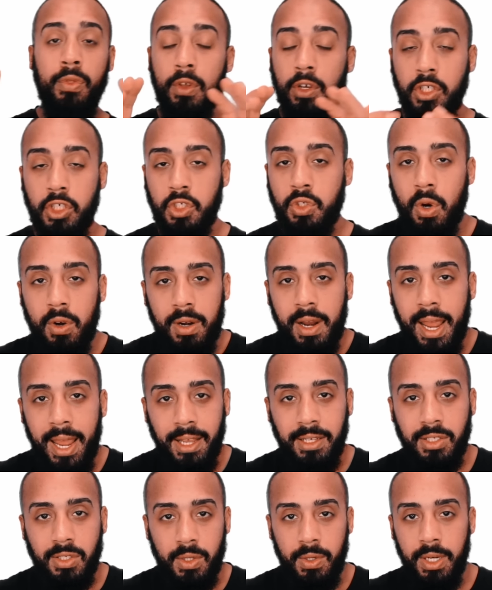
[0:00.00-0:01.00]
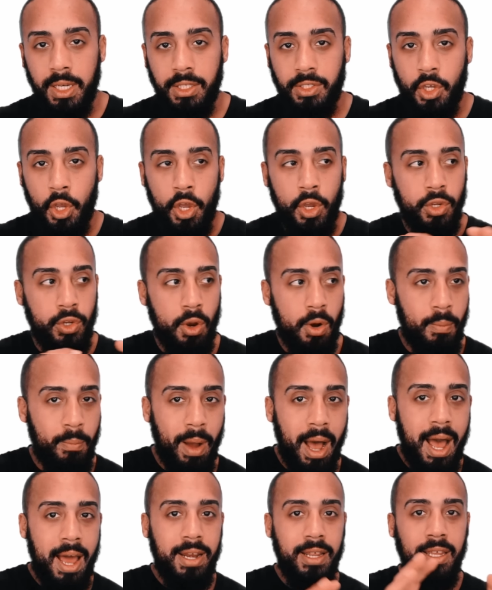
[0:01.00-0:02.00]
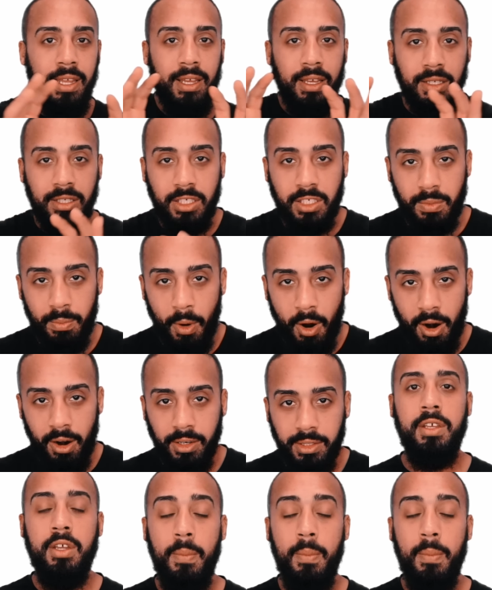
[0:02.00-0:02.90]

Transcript: the short answer is your body is smart.